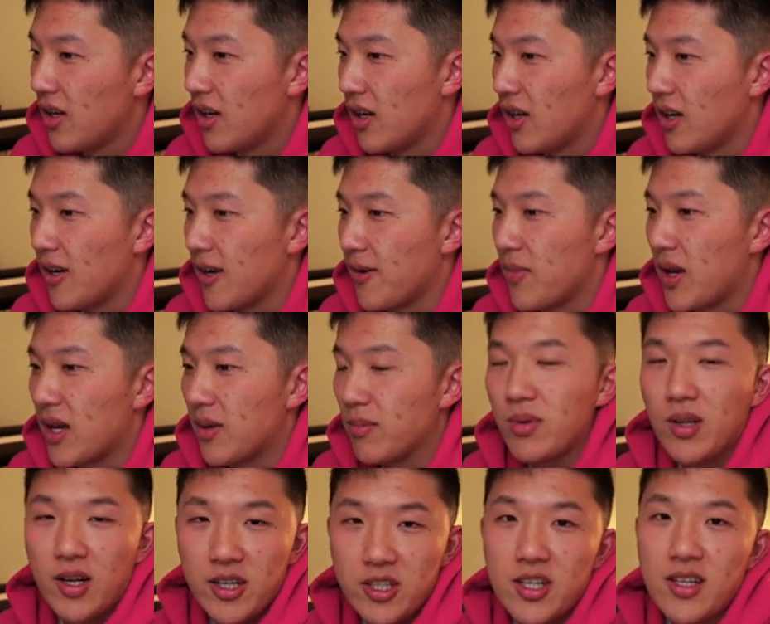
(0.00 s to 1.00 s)
um, and
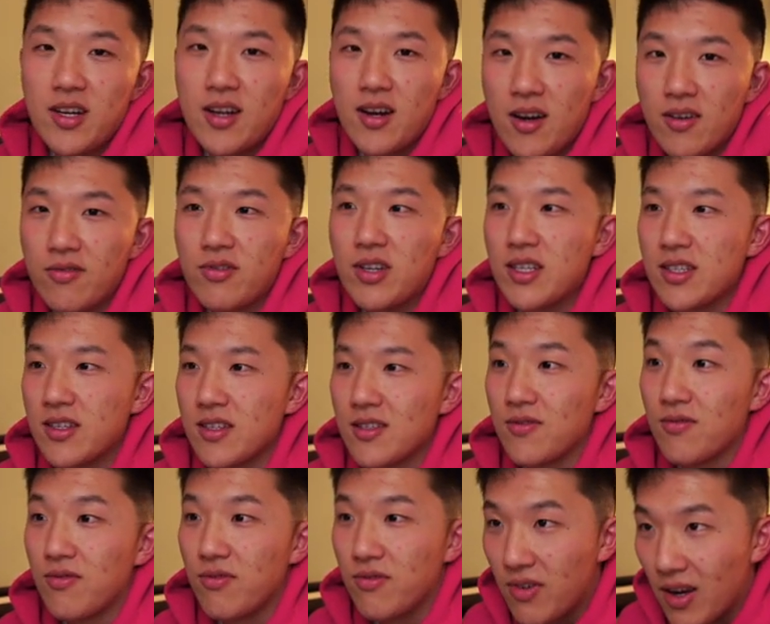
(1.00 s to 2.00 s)
blockchain and nfts is
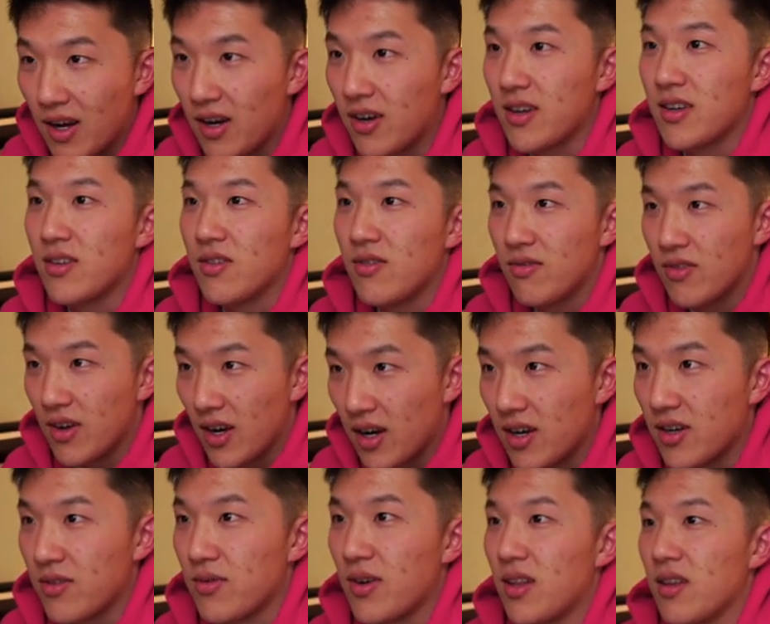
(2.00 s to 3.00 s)
very
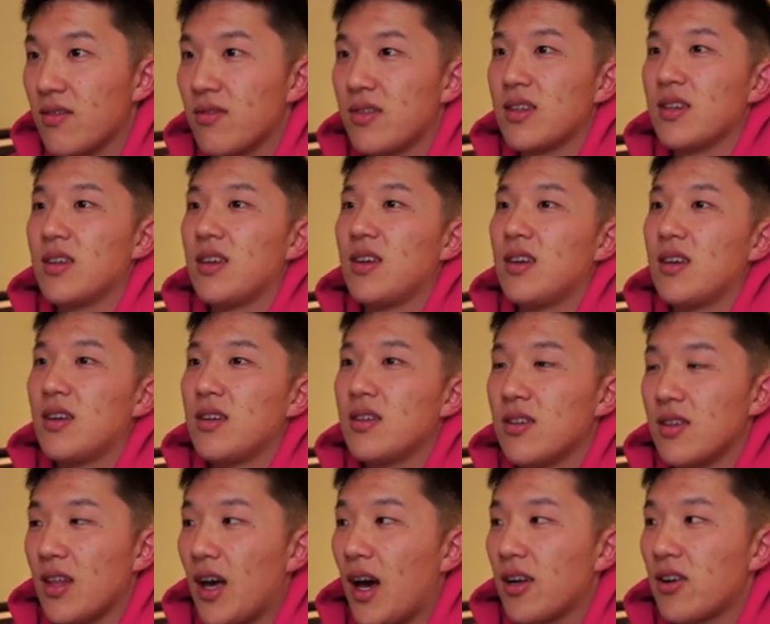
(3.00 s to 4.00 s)
very relevant
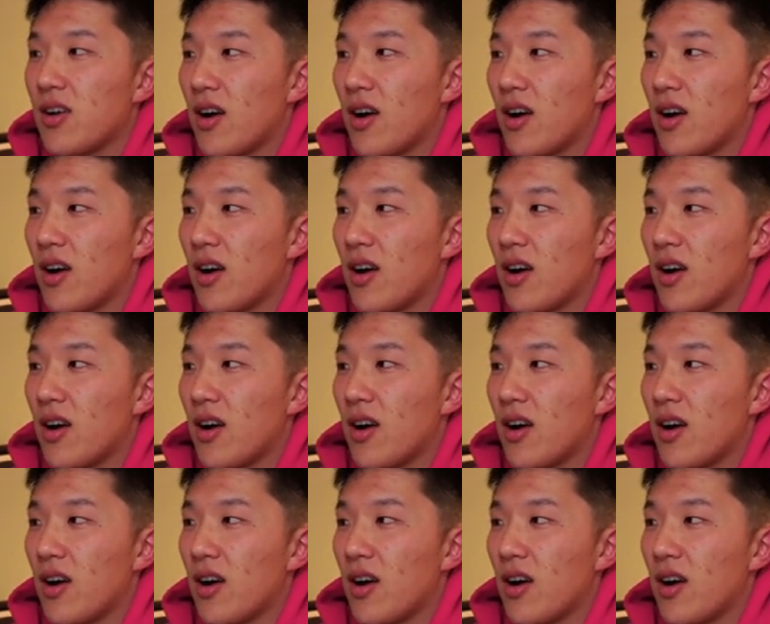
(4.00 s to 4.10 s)
to that